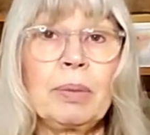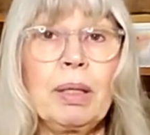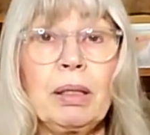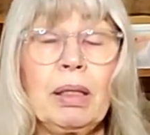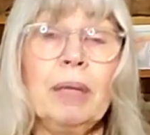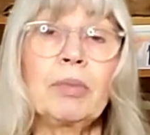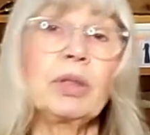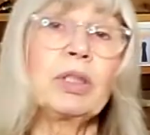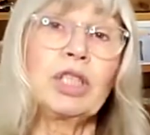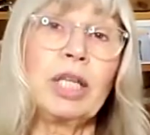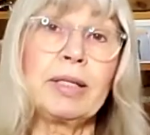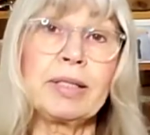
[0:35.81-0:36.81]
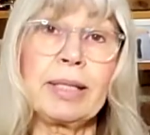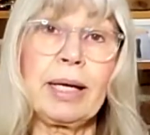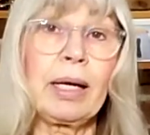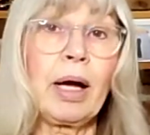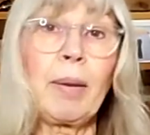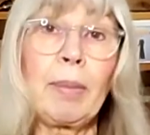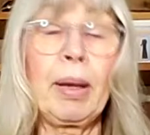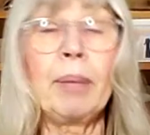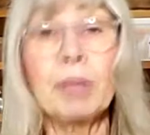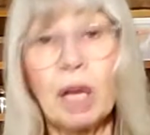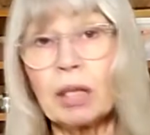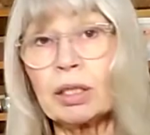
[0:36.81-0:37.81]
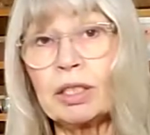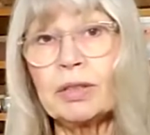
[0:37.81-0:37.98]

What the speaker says: Well, I'm going to change that up. I'm not going